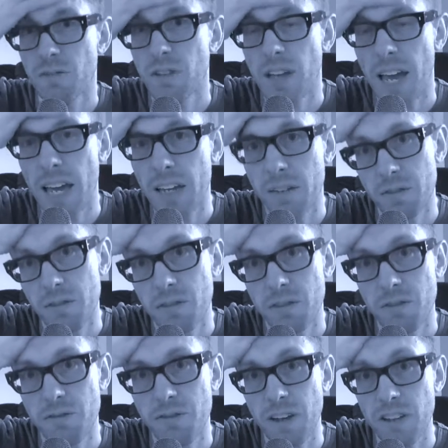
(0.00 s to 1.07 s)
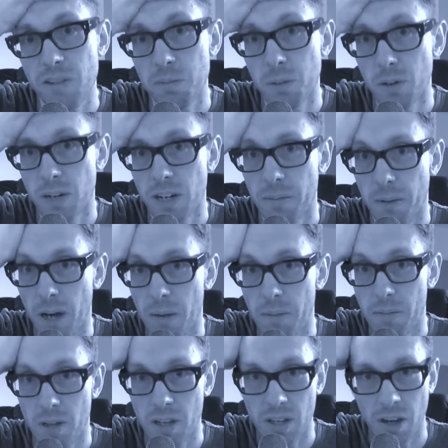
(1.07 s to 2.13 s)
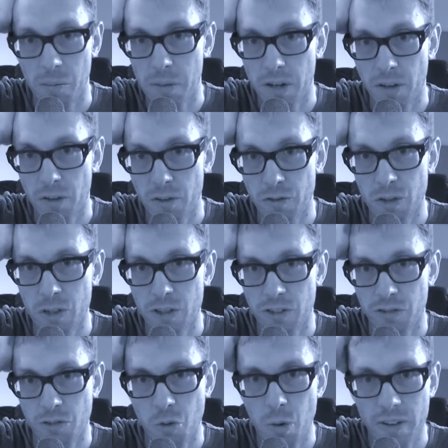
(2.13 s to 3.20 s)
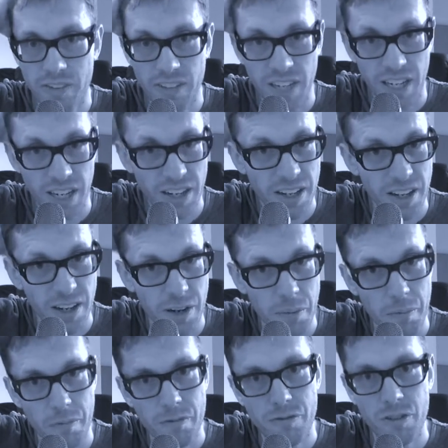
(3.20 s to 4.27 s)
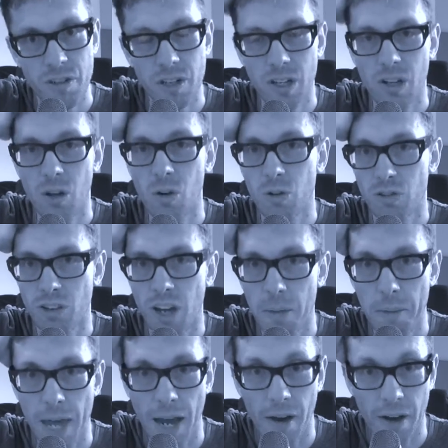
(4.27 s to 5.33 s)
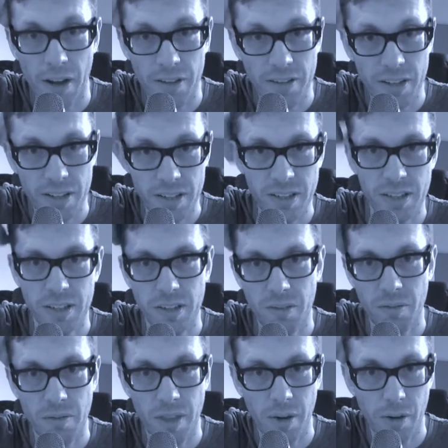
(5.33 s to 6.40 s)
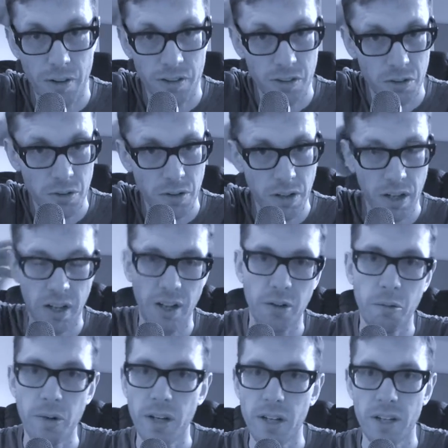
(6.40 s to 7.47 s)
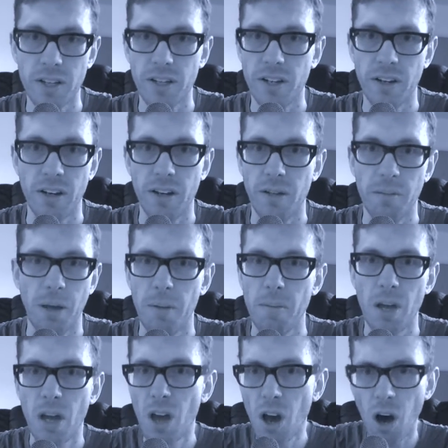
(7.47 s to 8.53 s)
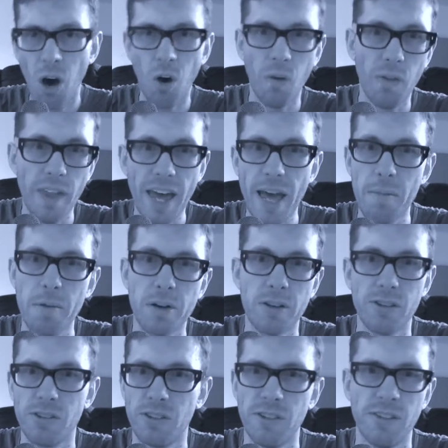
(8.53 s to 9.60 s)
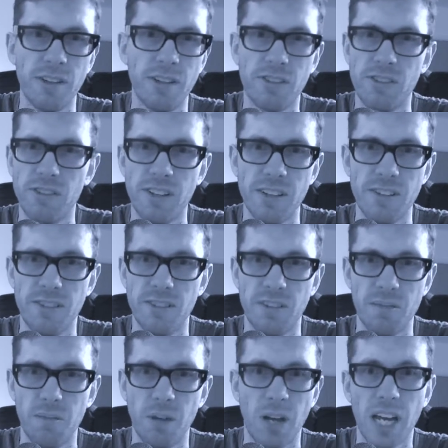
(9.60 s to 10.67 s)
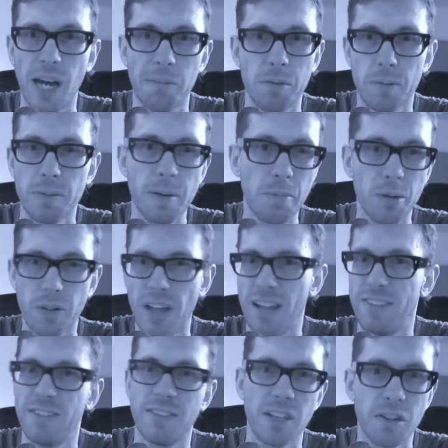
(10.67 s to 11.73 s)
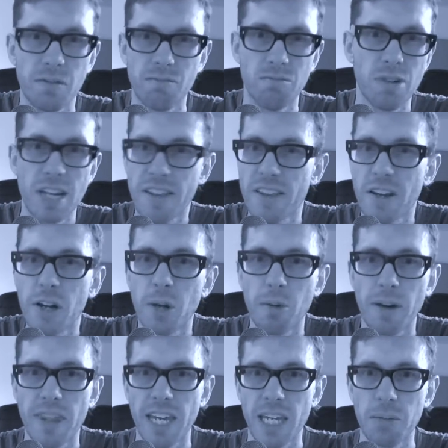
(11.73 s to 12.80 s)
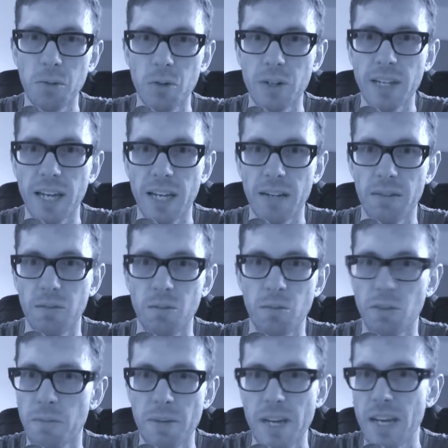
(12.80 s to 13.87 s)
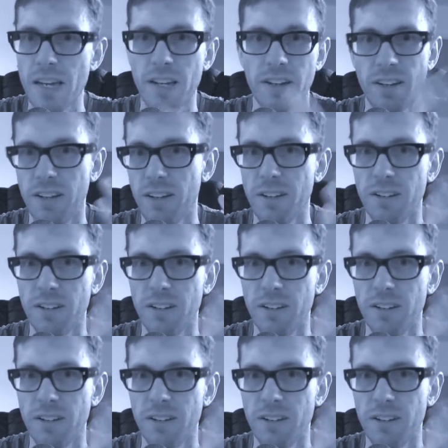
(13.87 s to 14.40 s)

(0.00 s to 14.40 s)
hate Facebook. I've been on the verge of quitting it for a long time now, and I think very soon I will. I'm on there because there's a couple of people that's really the only way they communicate with me, and